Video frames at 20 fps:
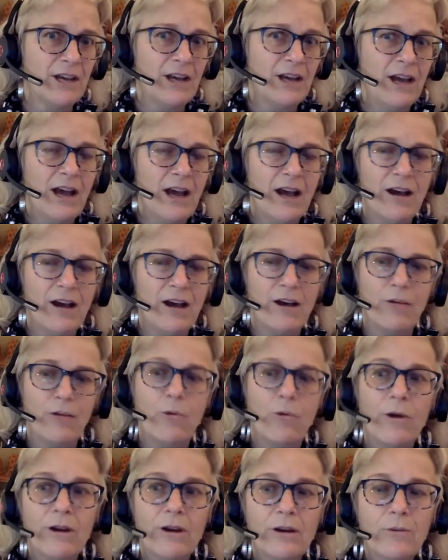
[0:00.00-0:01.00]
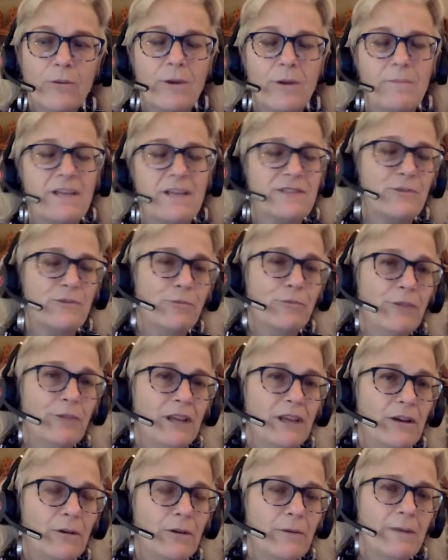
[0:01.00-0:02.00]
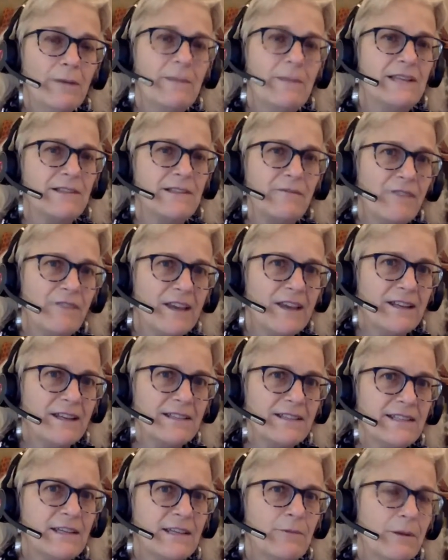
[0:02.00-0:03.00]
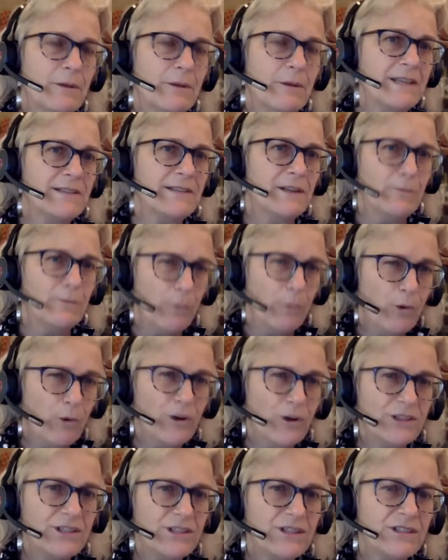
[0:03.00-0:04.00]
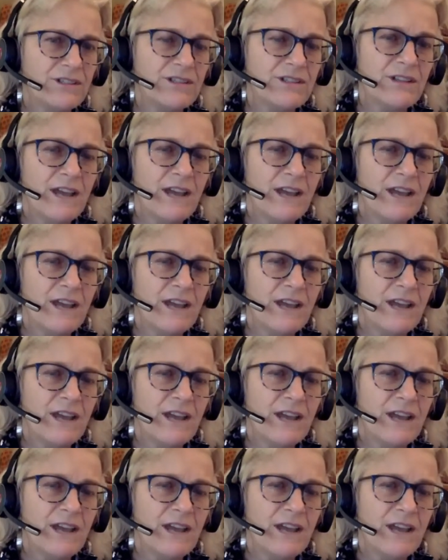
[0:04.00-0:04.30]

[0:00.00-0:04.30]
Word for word: uh, work, what makes it real, what makes it fantasy, what makes it important.